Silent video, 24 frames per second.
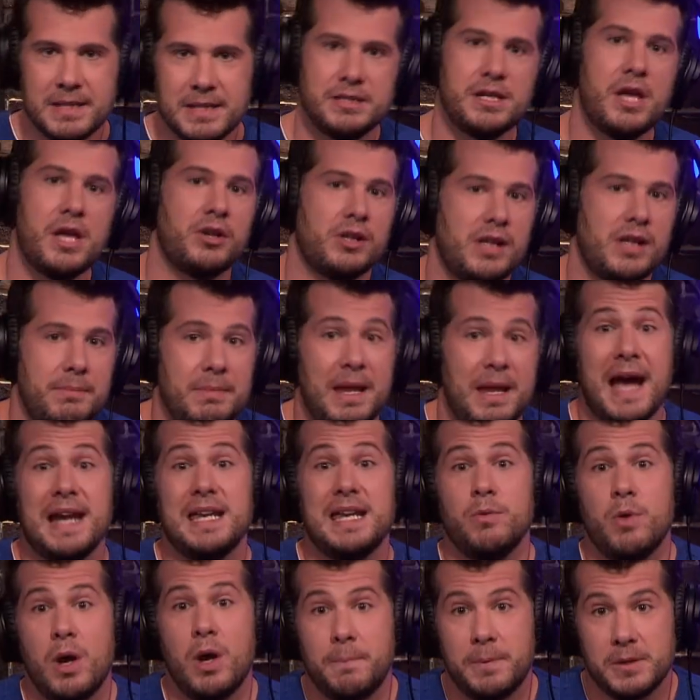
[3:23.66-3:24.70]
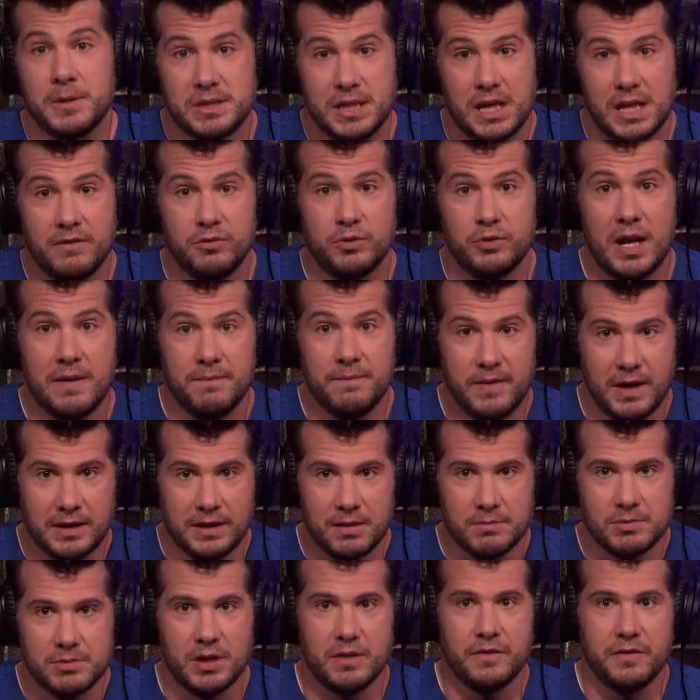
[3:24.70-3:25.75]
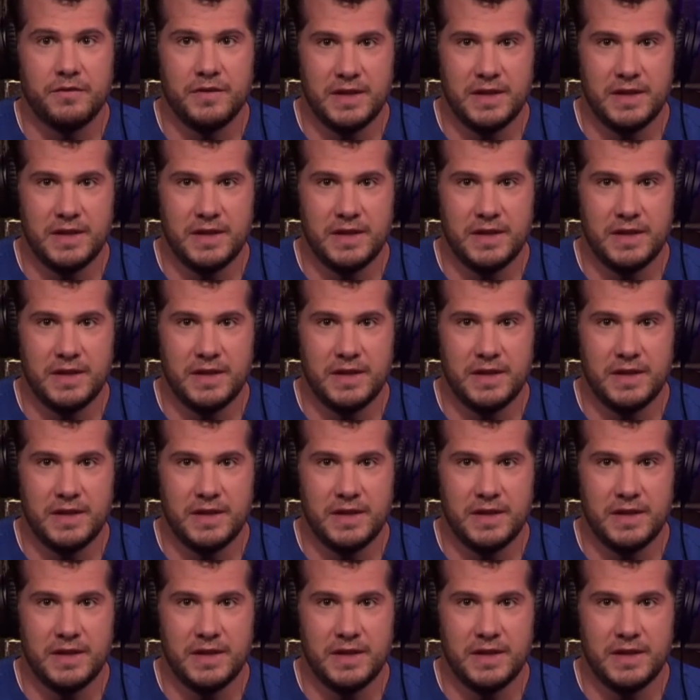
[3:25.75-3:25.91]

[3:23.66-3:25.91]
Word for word: Makes another claim, ninety-one percent of rape victims are